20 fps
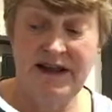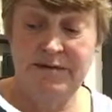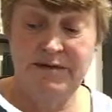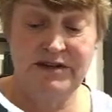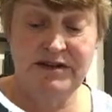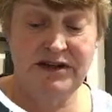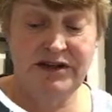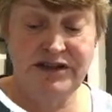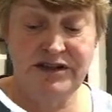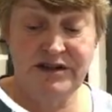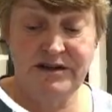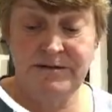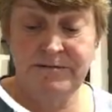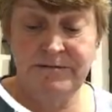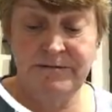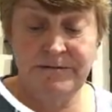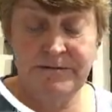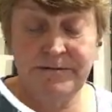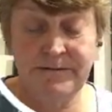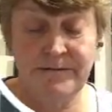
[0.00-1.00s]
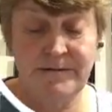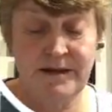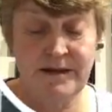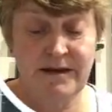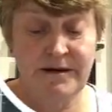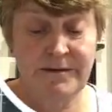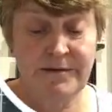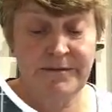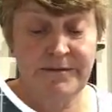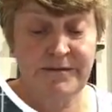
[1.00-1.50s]
that position.
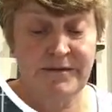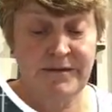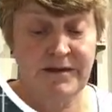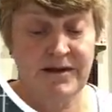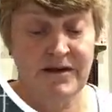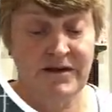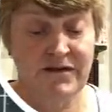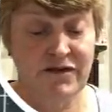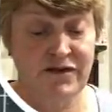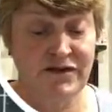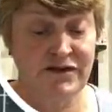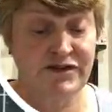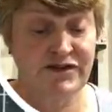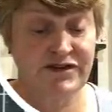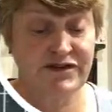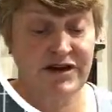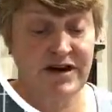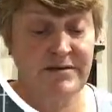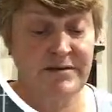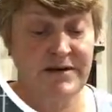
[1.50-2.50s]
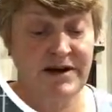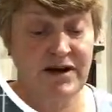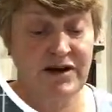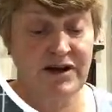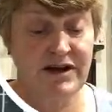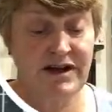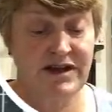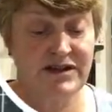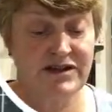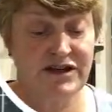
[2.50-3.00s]
I've got so many
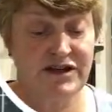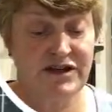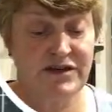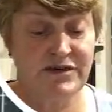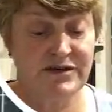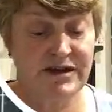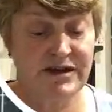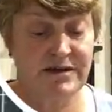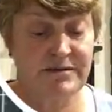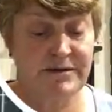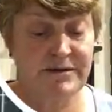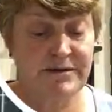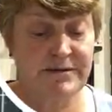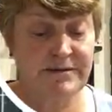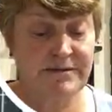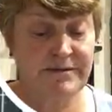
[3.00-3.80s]
I need to use up.